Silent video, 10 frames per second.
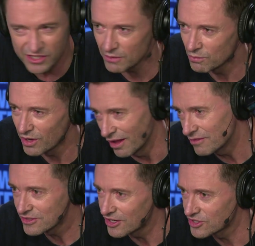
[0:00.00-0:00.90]
I said, "Well,
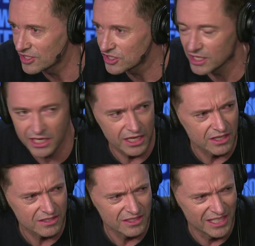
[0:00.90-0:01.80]
there's no such thing." And he
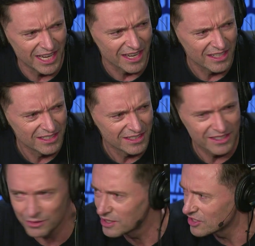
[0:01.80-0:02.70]
goes, "Yeah,
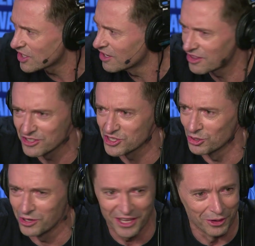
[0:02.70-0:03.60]
there is. Go to the
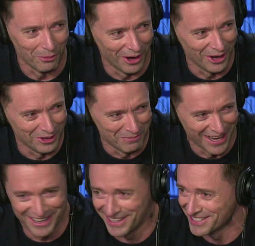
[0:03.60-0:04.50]
zoo down the road, man.